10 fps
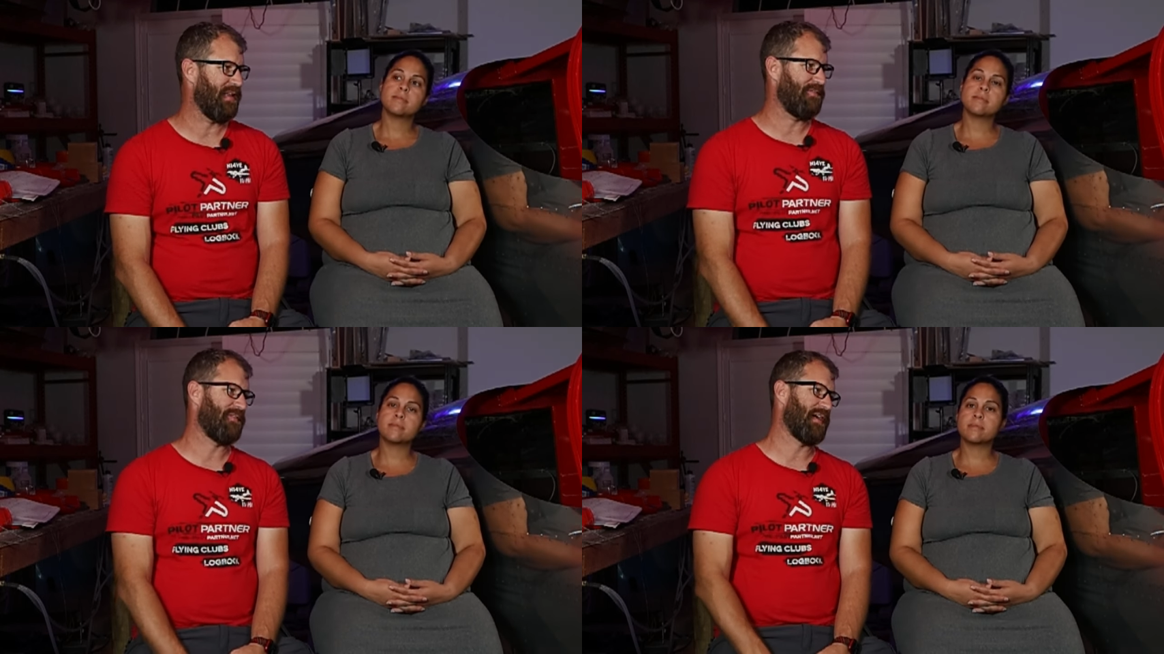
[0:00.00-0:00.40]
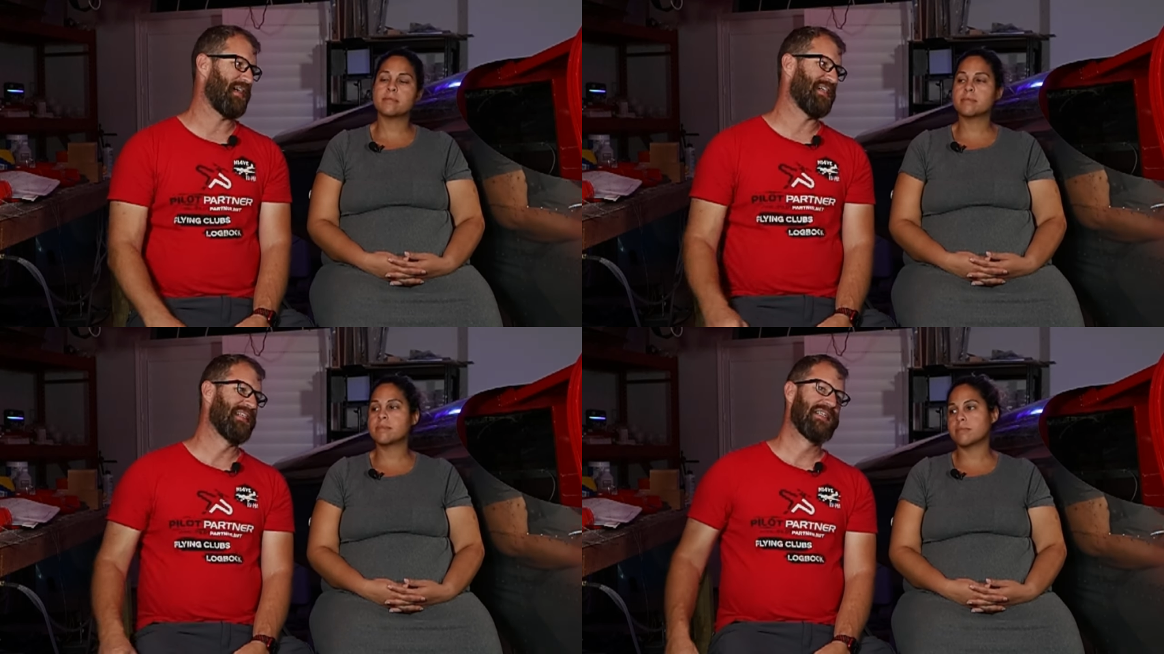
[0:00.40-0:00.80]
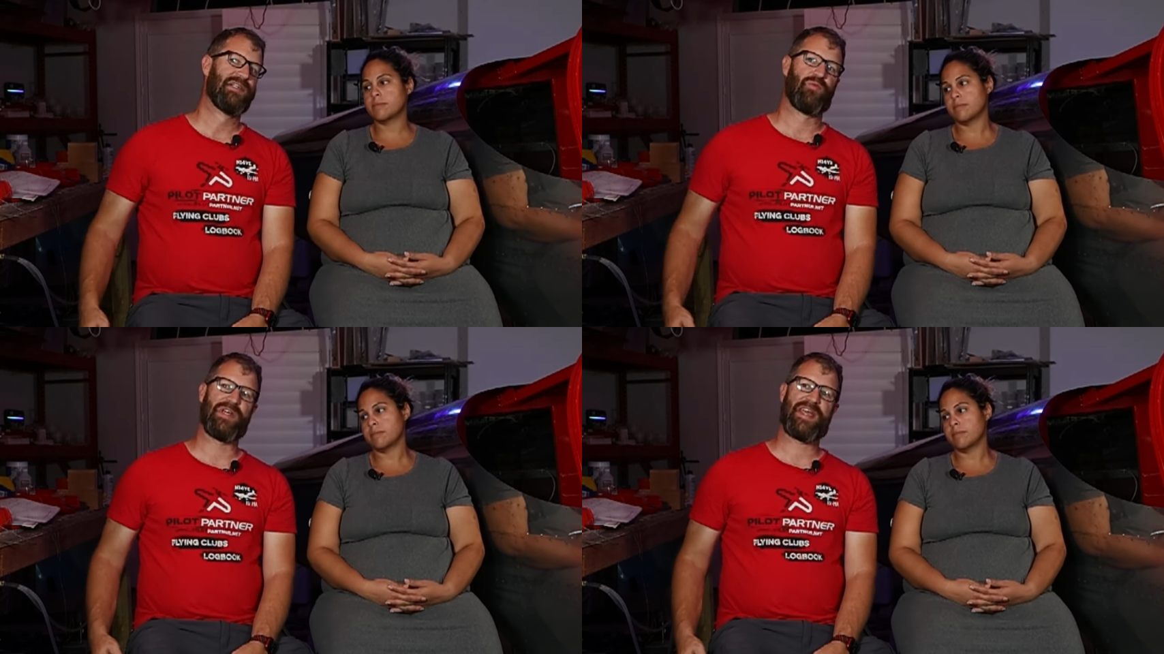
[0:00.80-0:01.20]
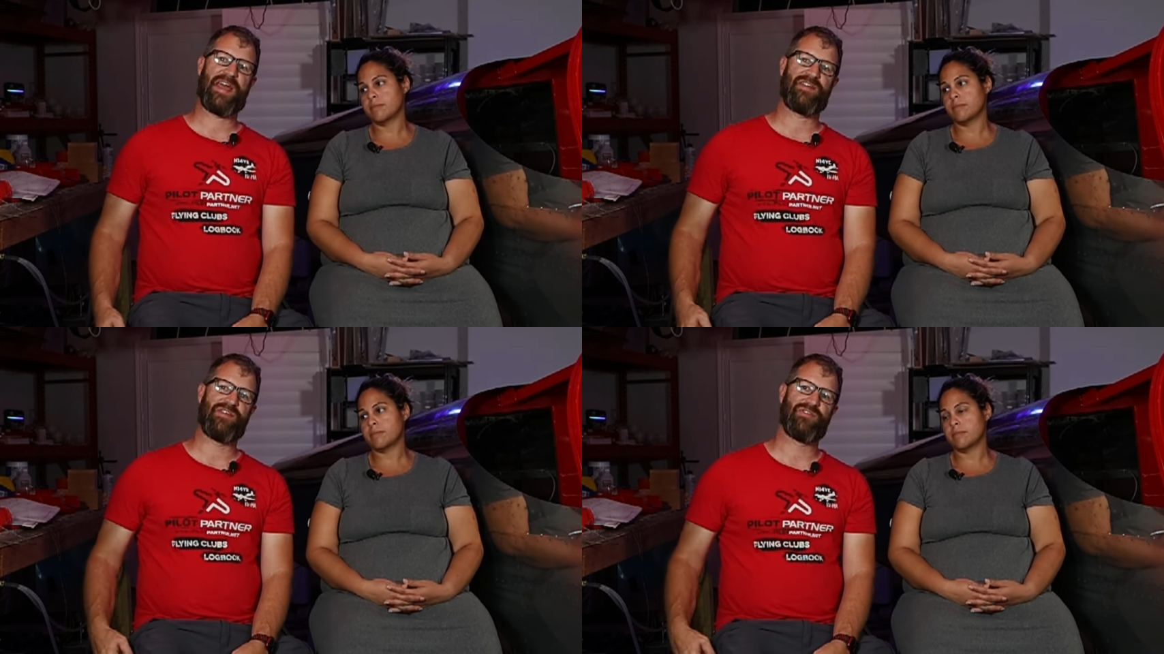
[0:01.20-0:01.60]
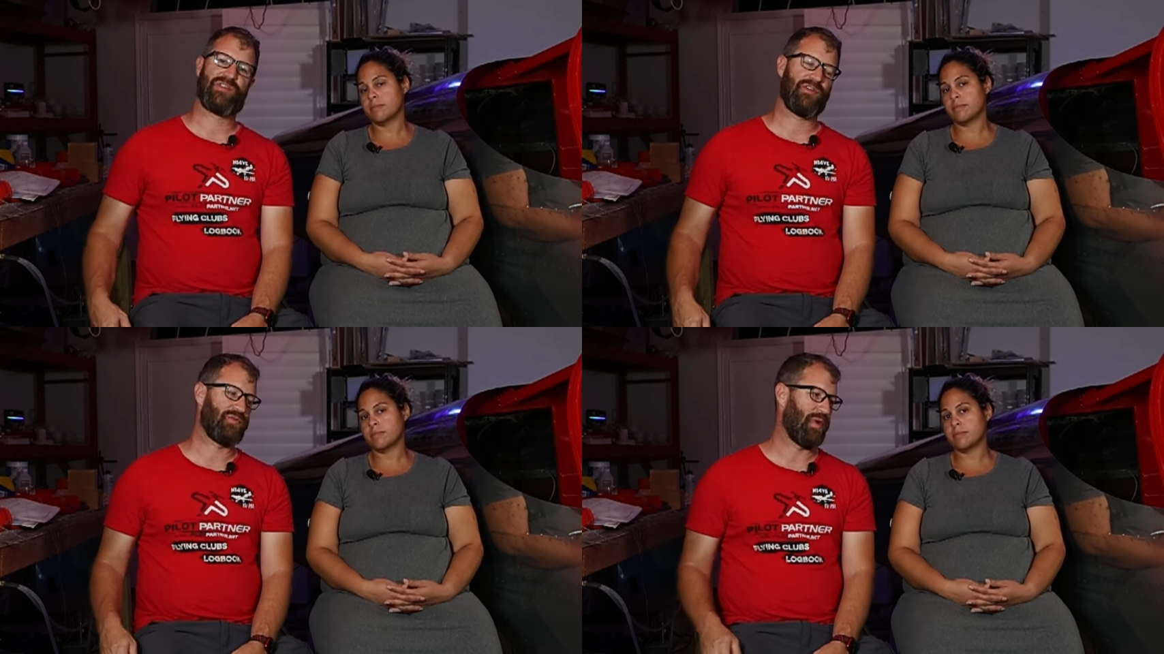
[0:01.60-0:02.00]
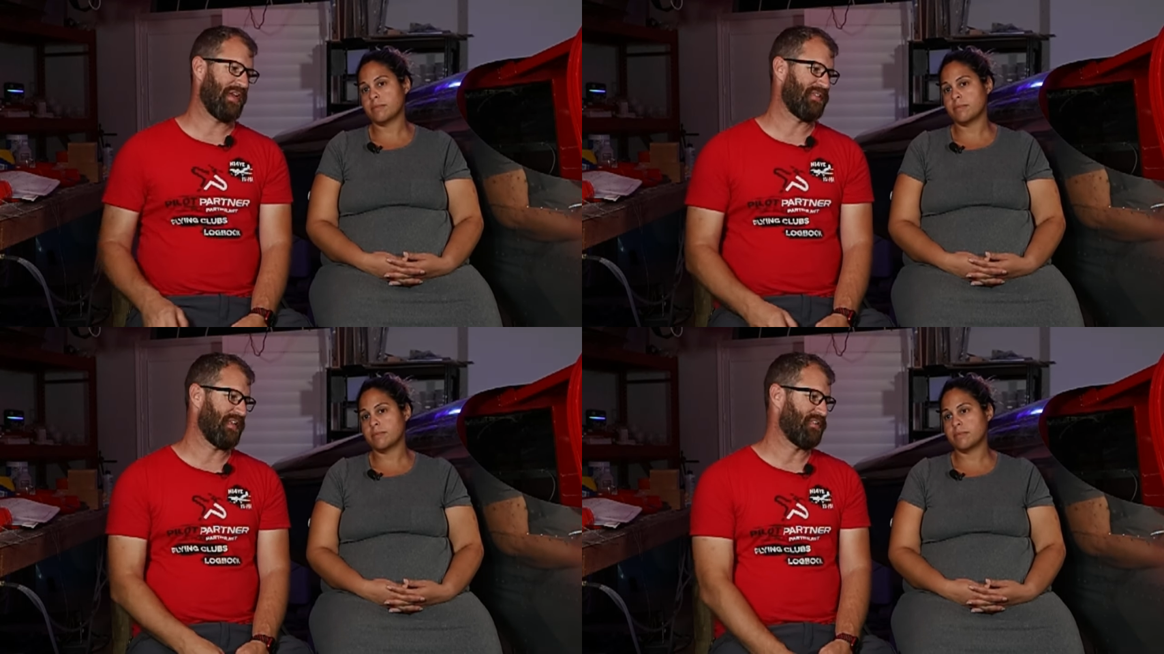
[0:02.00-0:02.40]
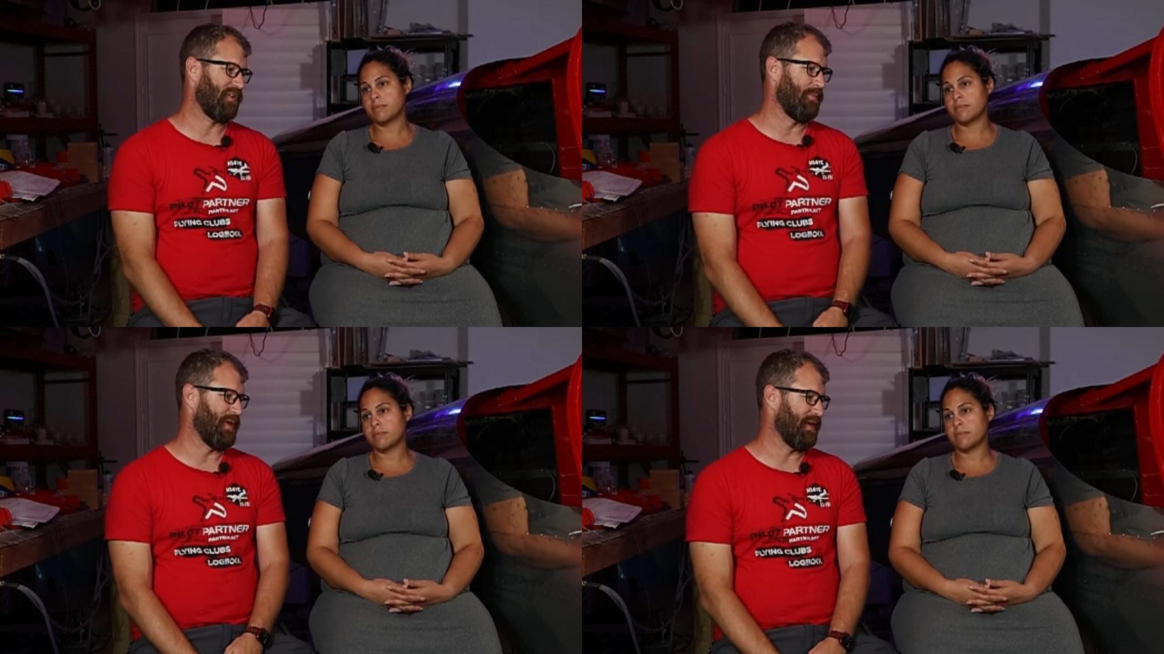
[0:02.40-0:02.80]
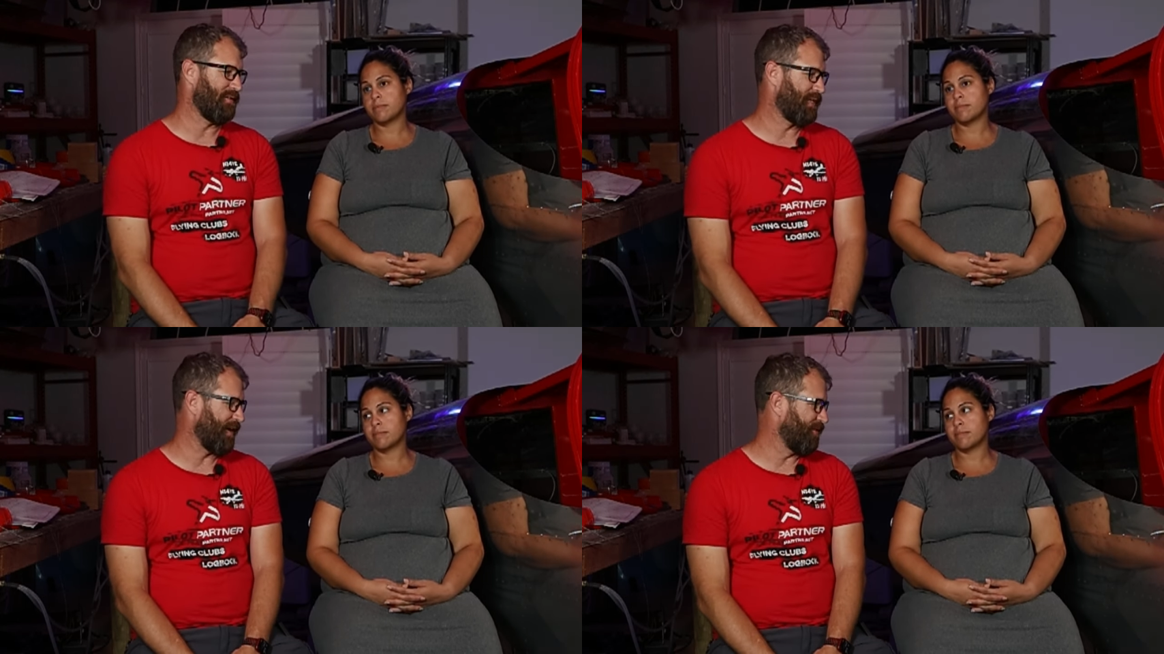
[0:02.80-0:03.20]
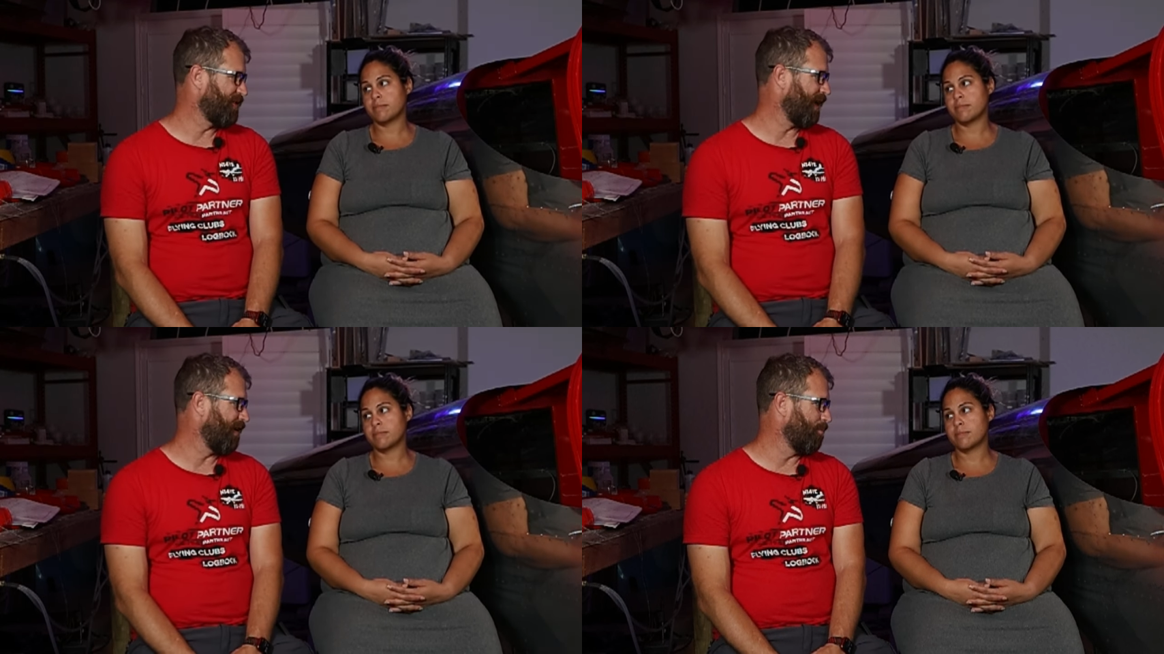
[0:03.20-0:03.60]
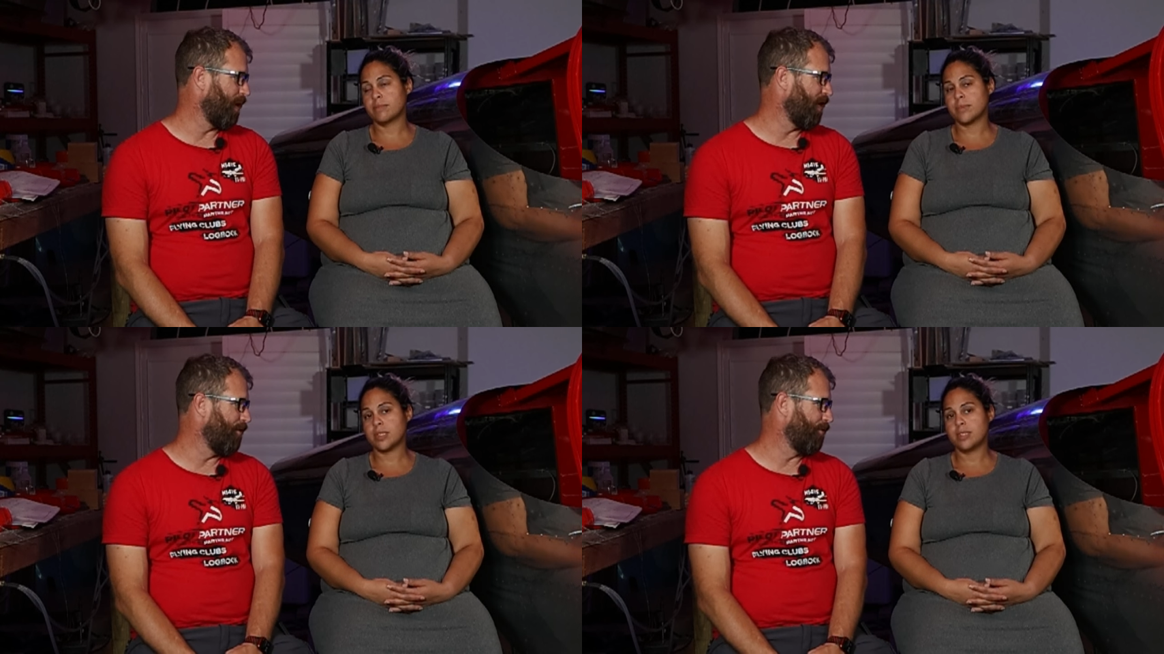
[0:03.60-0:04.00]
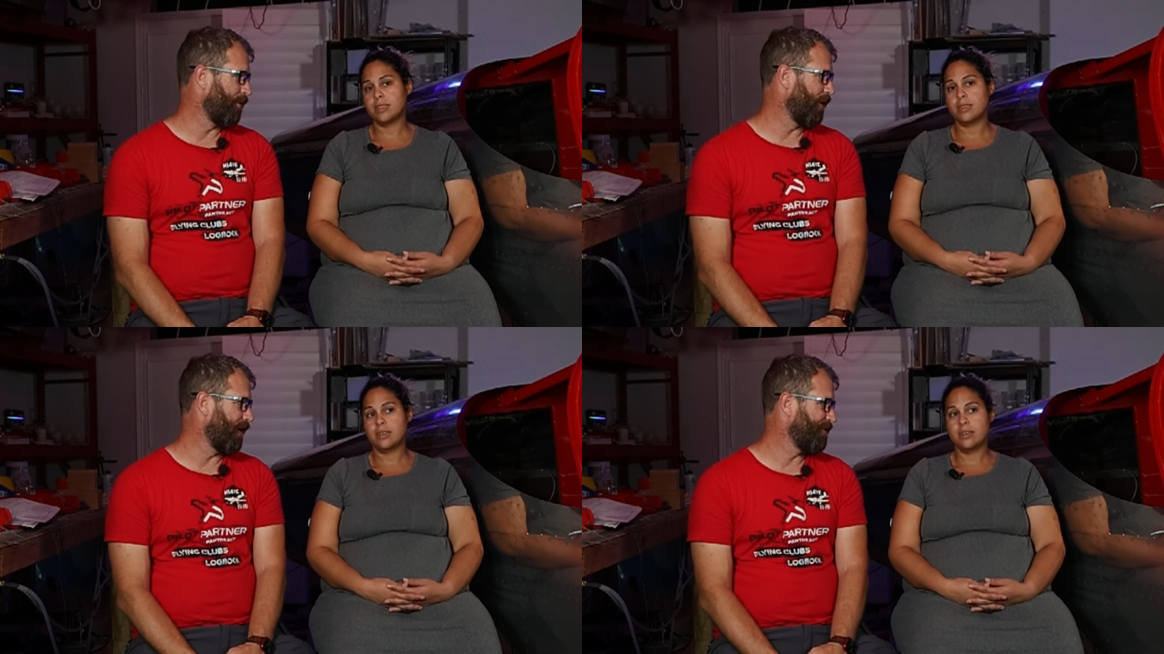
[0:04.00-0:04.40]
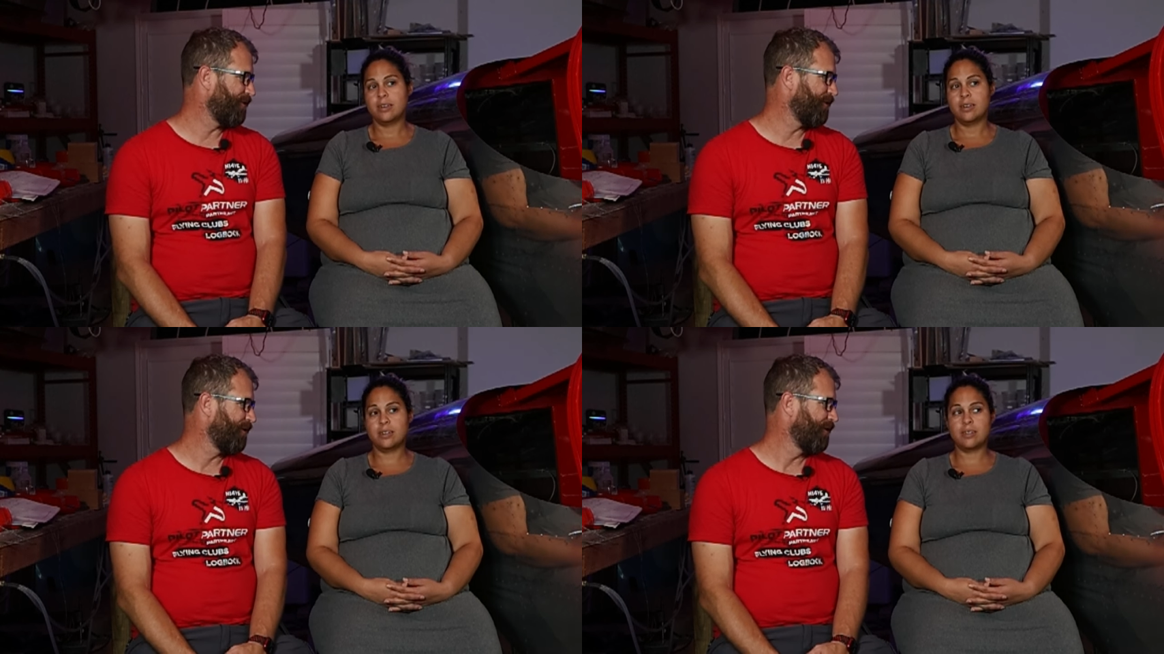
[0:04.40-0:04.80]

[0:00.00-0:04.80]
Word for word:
Speaker 1: If uh, we can't use those wings, that's going to be a devastating blow for us.